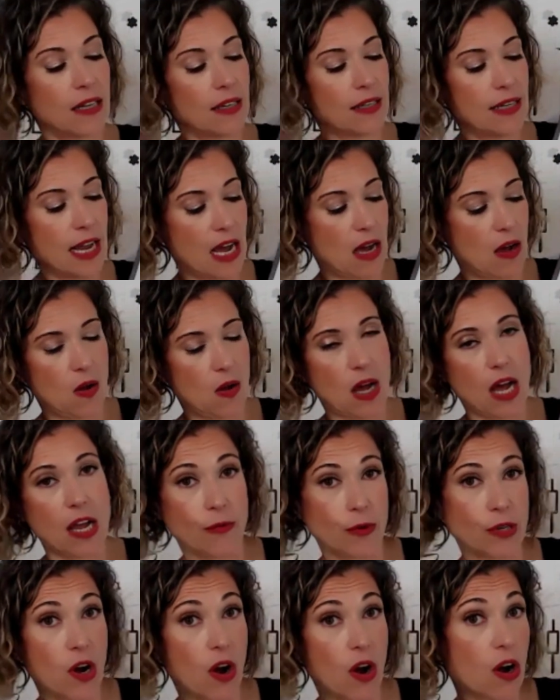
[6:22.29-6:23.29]
Now,
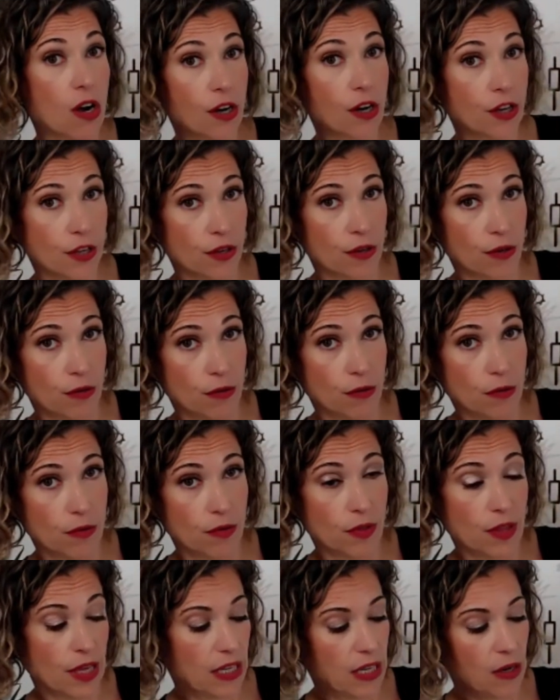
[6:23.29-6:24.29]
I would argue
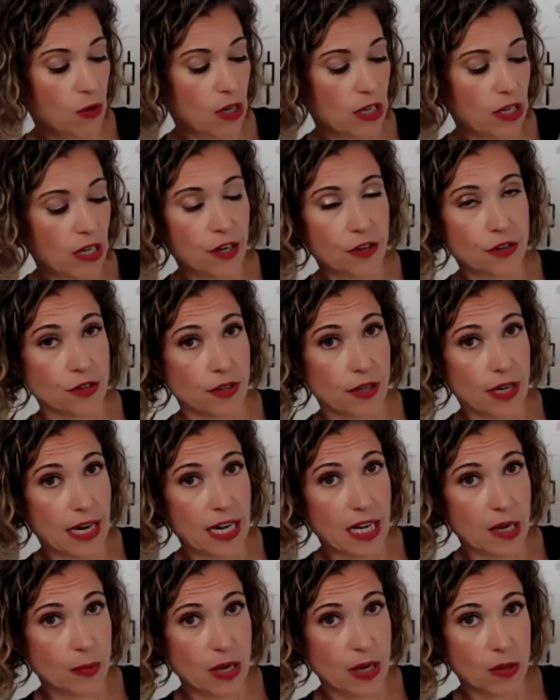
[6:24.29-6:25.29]
that a
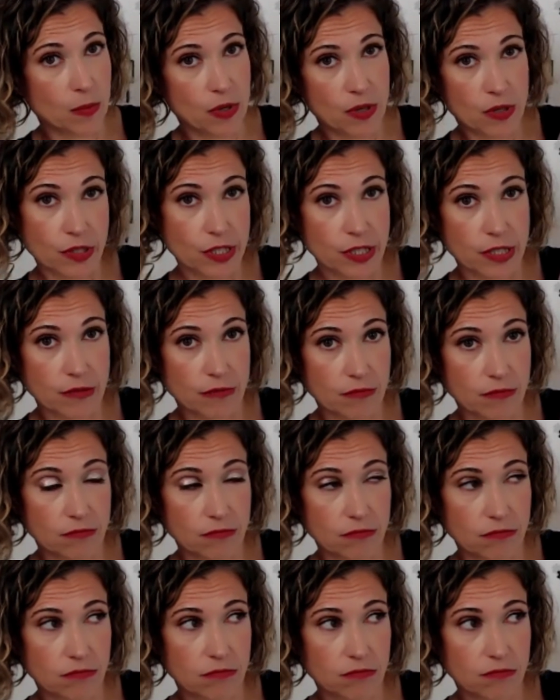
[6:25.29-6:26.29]
180 pound person,
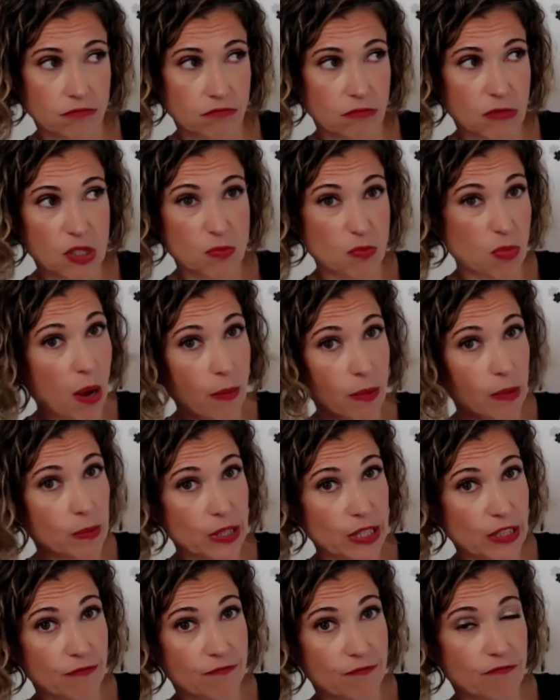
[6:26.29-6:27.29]
there's
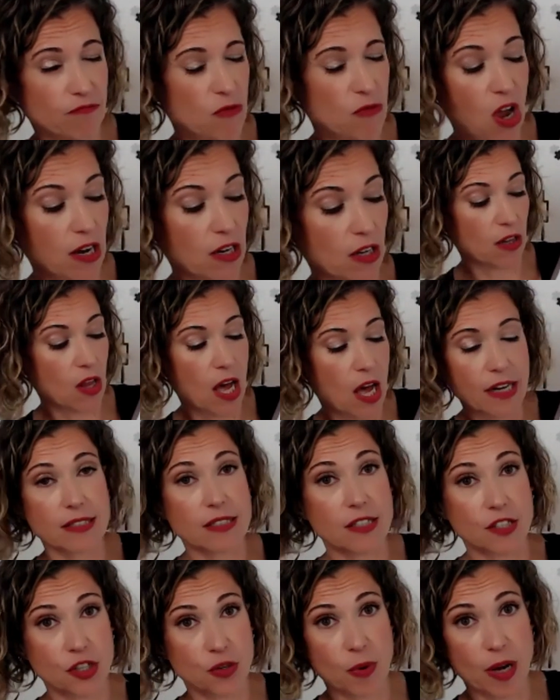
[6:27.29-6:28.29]
probably not a lot of
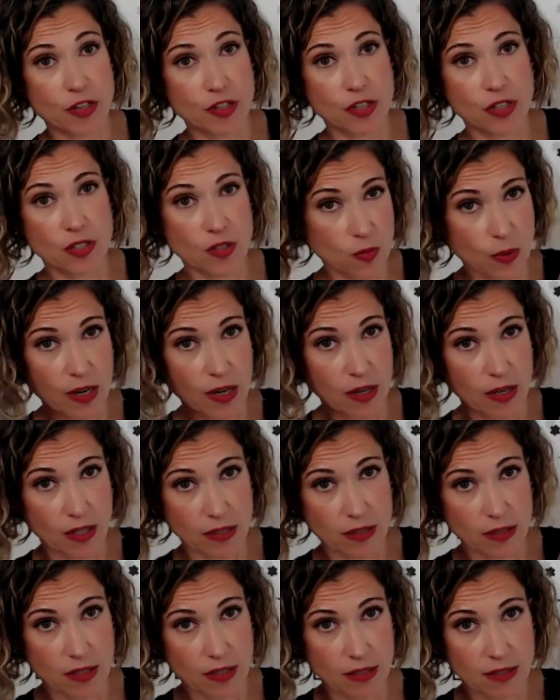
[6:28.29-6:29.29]
situations
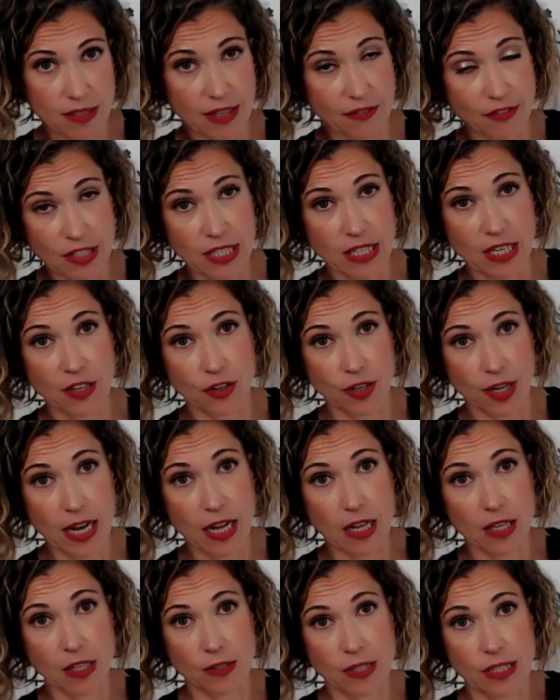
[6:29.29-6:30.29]
where 1700
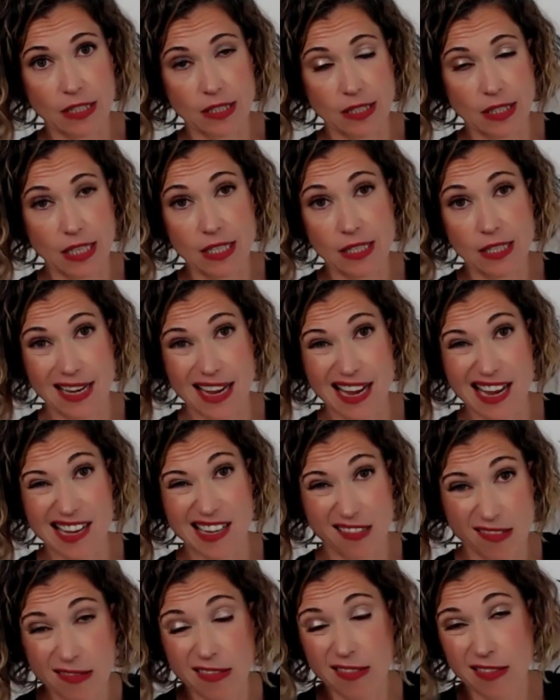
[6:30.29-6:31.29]
calories is
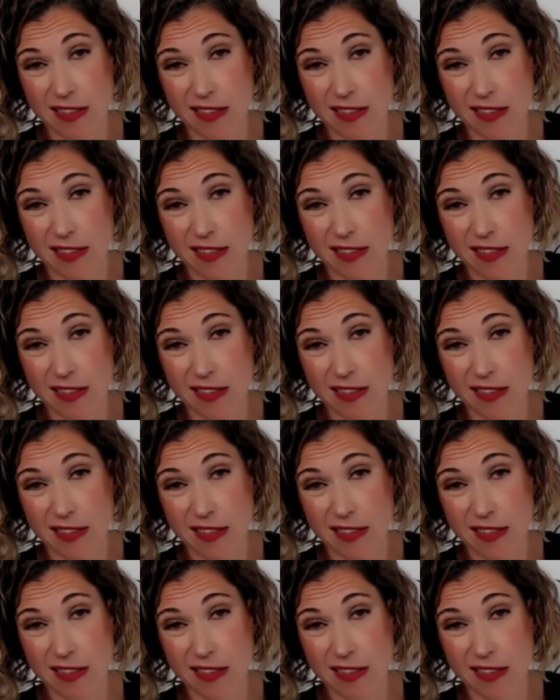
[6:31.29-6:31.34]
a